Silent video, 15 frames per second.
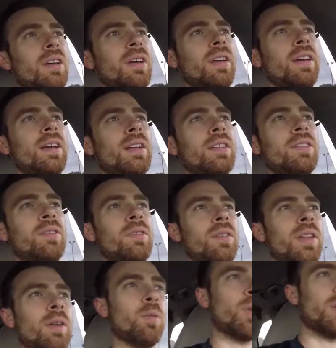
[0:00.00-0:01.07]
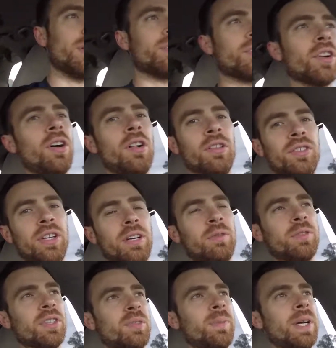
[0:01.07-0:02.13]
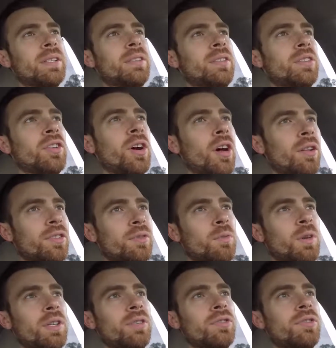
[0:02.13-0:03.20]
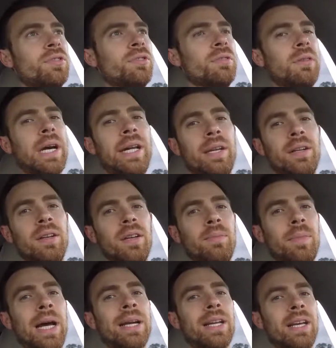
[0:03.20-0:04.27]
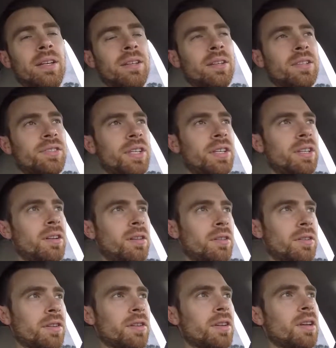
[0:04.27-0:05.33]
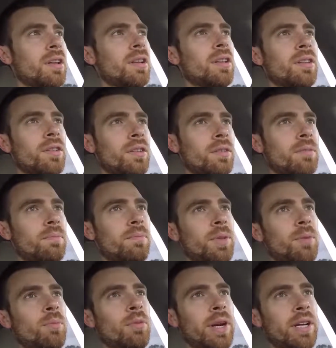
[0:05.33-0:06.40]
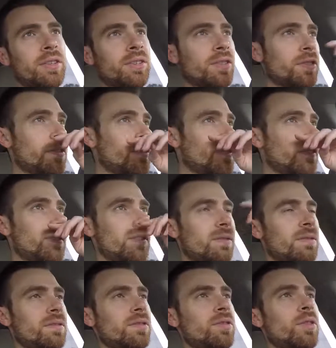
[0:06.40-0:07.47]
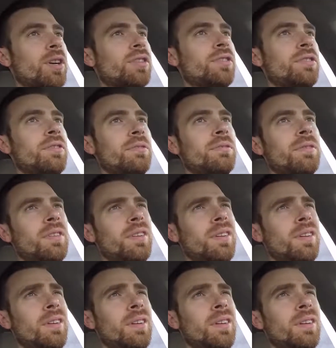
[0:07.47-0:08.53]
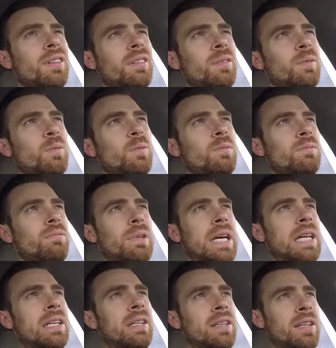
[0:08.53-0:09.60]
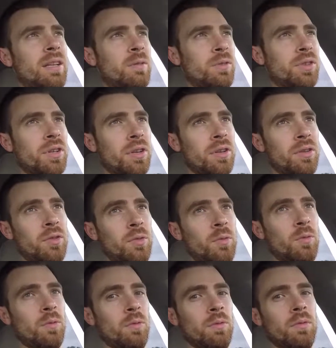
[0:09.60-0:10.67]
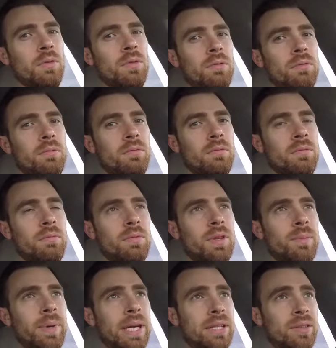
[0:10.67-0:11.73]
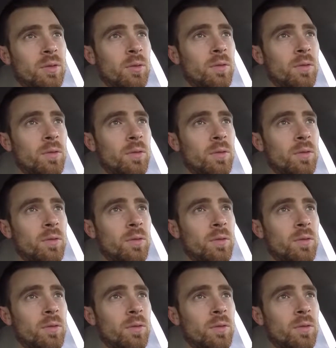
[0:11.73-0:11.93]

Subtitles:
and they weren't as tall as I was expecting. The tallest ones I ended up not getting because they didn't look, their branch structure I didn't think was going to do the best